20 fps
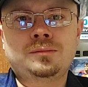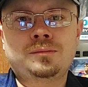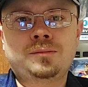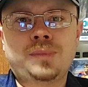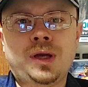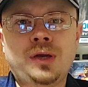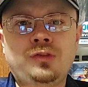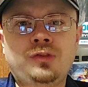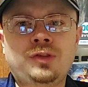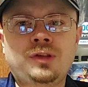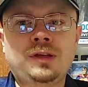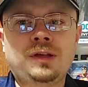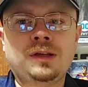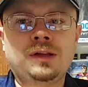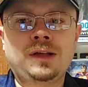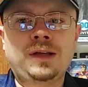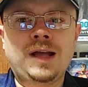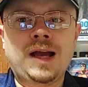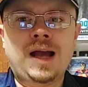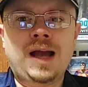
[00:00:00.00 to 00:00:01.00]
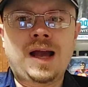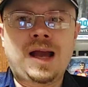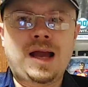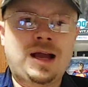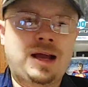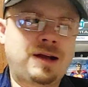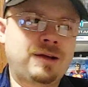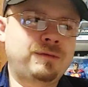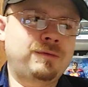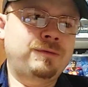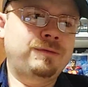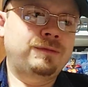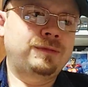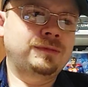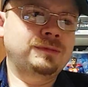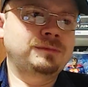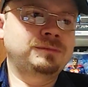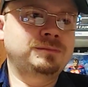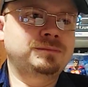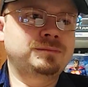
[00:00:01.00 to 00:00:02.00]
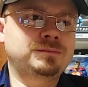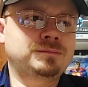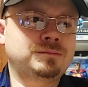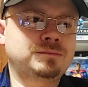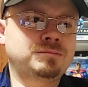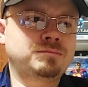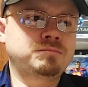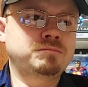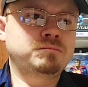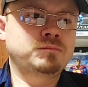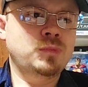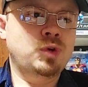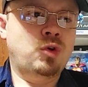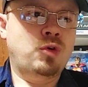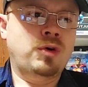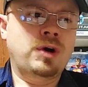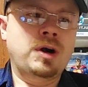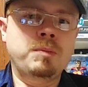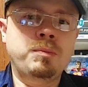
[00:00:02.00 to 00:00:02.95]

basically a half, or